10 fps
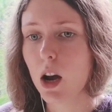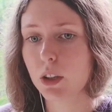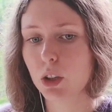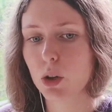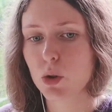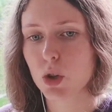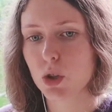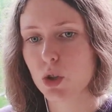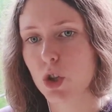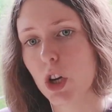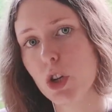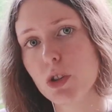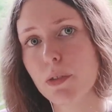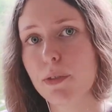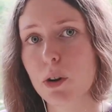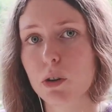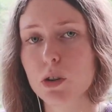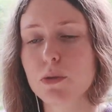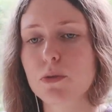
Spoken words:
and you just change the focus